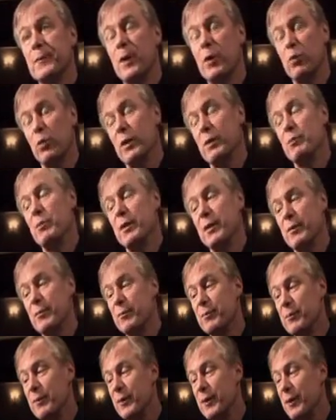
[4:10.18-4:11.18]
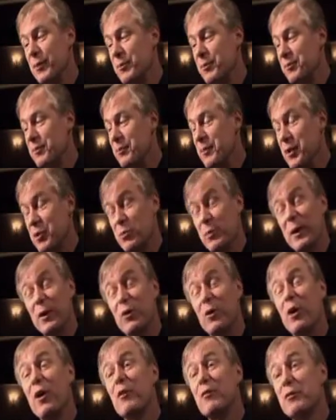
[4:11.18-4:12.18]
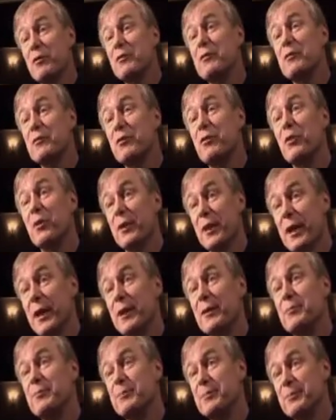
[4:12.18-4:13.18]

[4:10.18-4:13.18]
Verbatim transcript: And we'd be much better off for that.